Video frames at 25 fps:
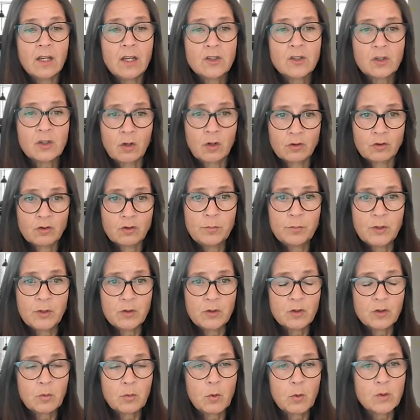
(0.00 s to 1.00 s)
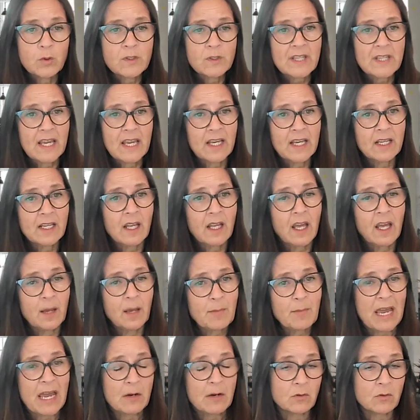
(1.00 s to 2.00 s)
to contribute towards that
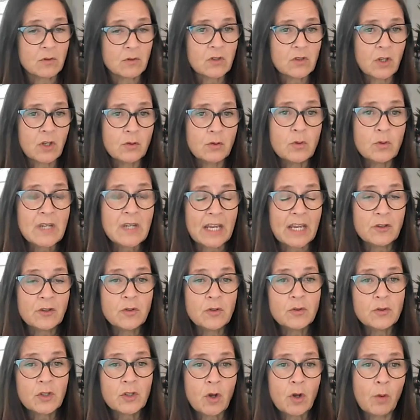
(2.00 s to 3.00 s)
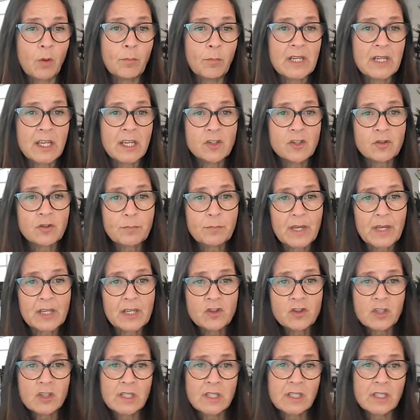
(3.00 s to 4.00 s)
amount. So you can use a combination
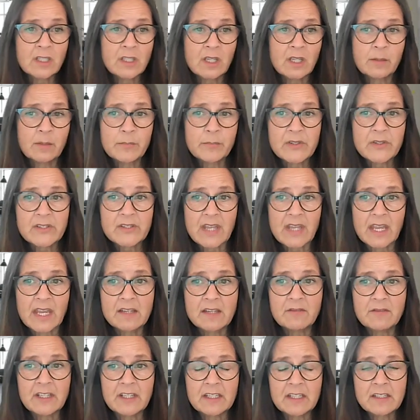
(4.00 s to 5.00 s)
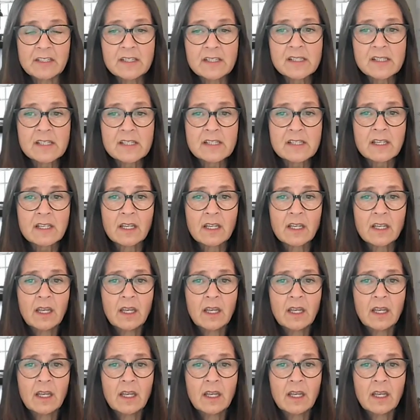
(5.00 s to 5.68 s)
pension income, savings.